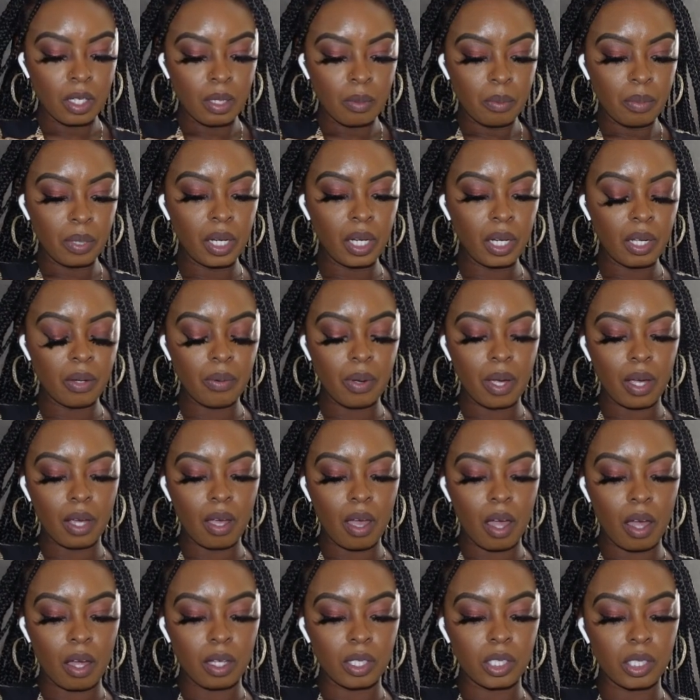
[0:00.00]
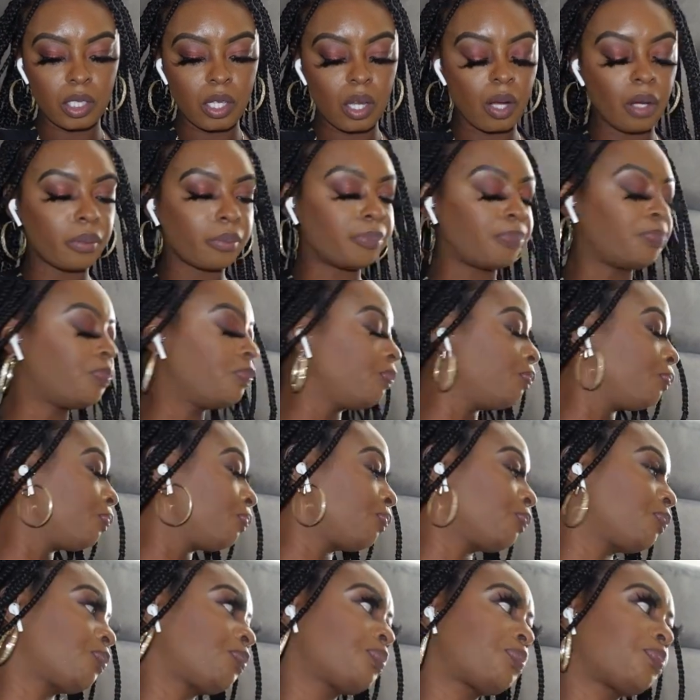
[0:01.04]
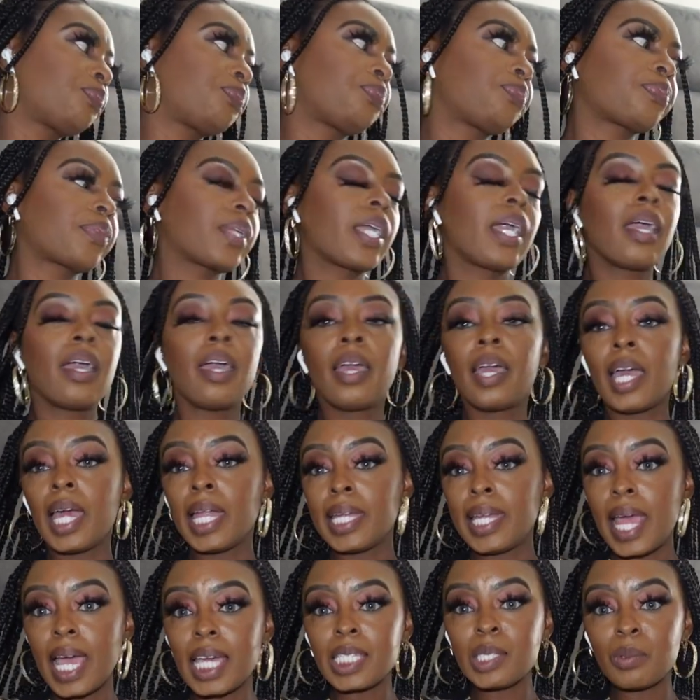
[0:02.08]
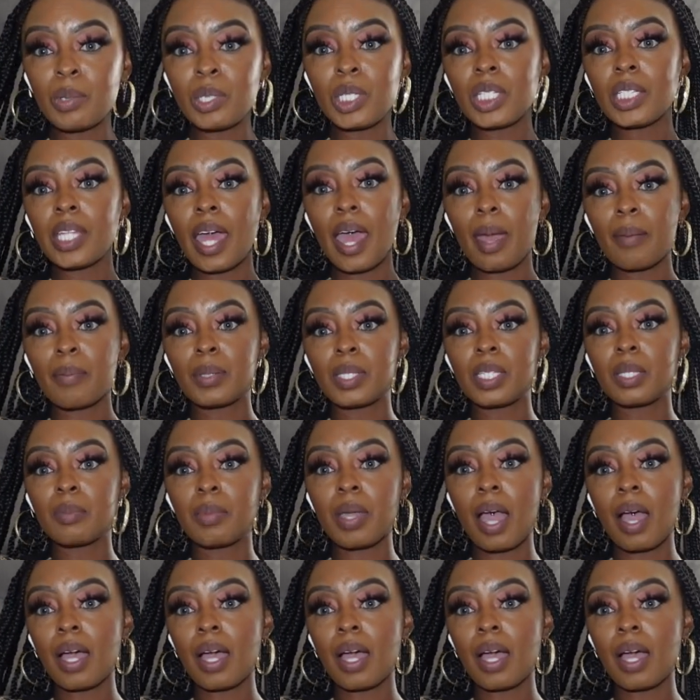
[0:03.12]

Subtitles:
But anyway, y'all, so that's what just happened to me.